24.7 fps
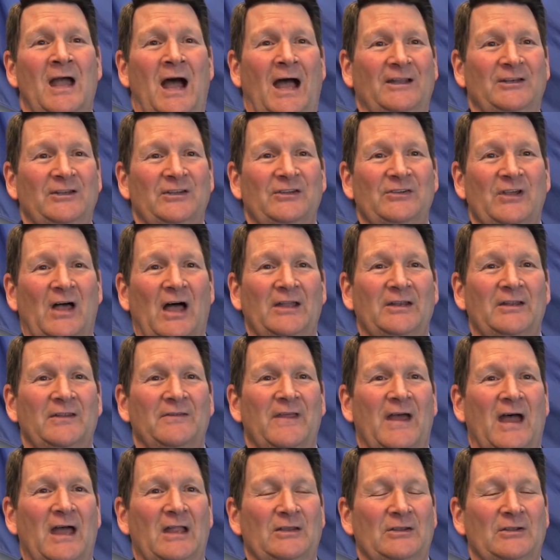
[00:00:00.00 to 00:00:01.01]
I decided
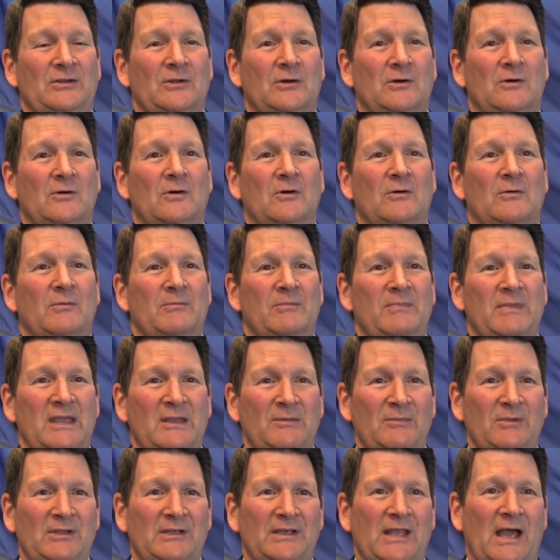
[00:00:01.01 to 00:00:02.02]
that, maybe